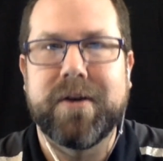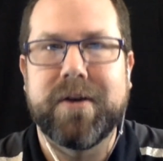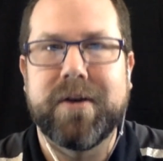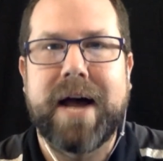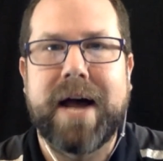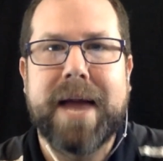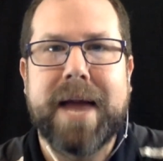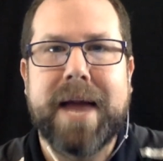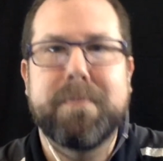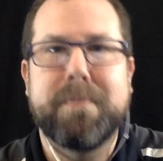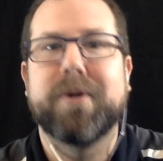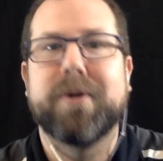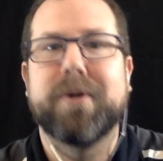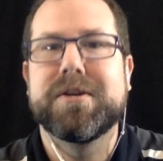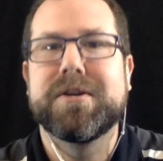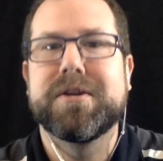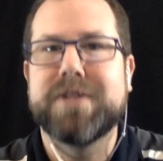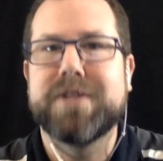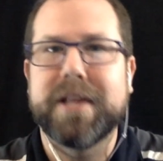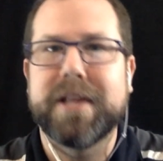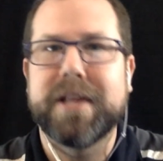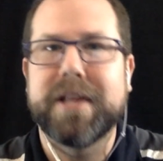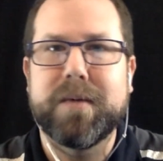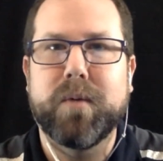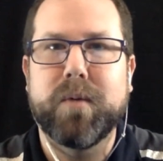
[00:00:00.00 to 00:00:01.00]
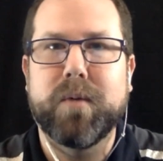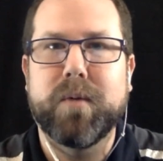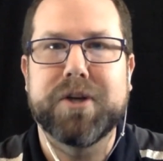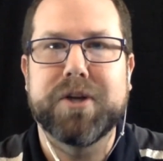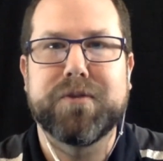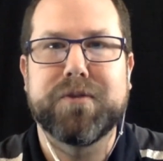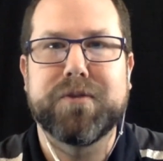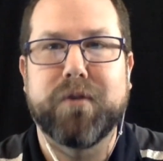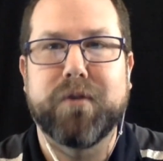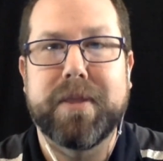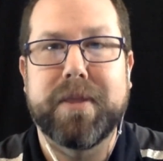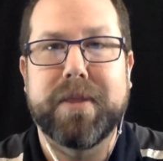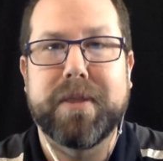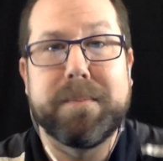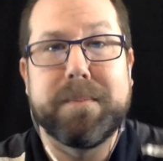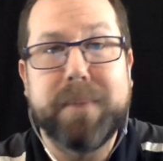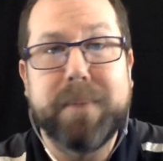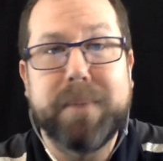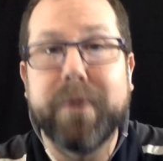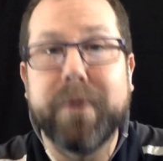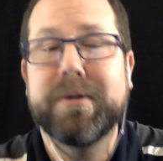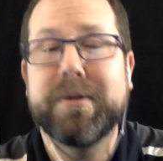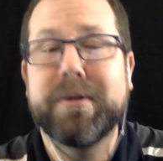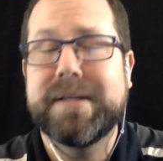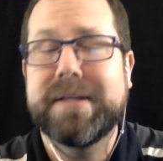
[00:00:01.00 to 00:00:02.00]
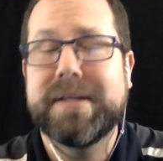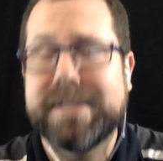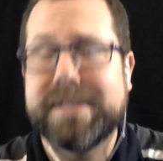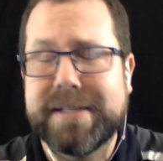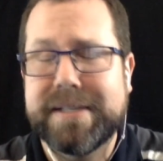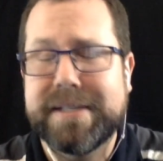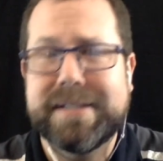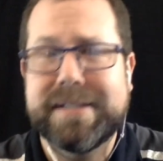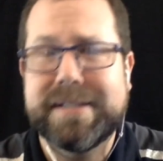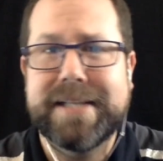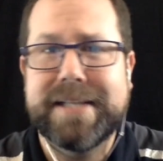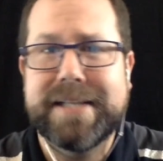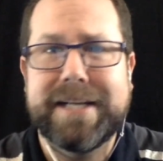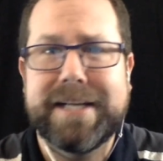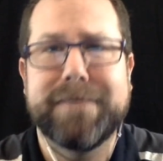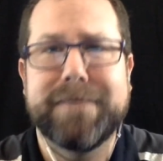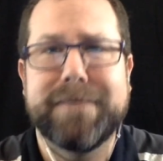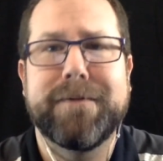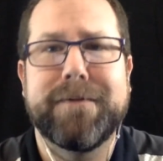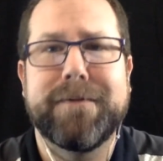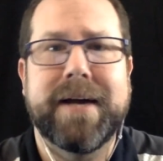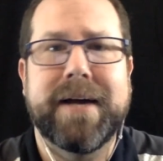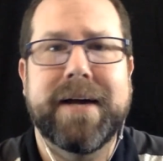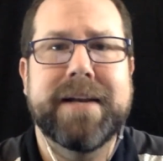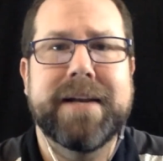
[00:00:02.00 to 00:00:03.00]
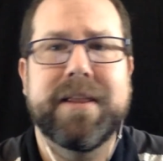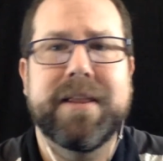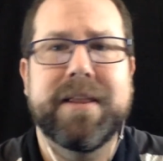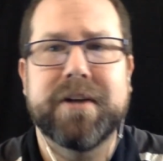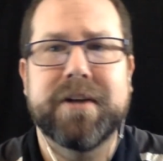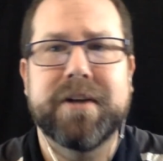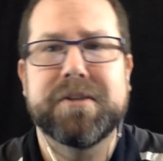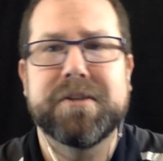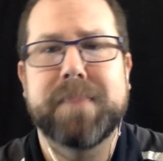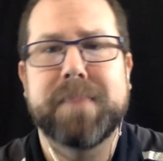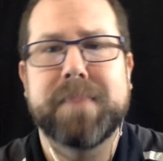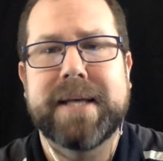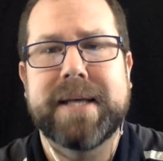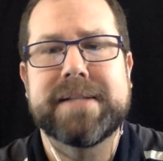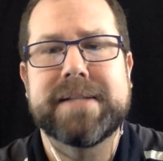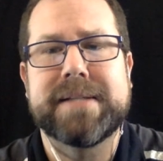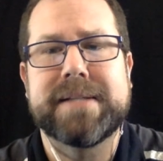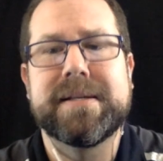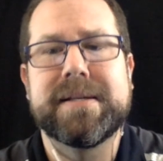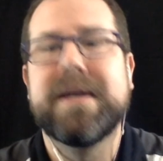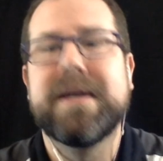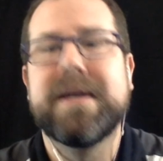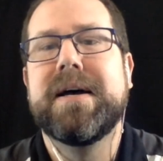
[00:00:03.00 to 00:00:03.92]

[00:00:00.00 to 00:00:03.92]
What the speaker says: I personally wish for them both to succeed, find their space.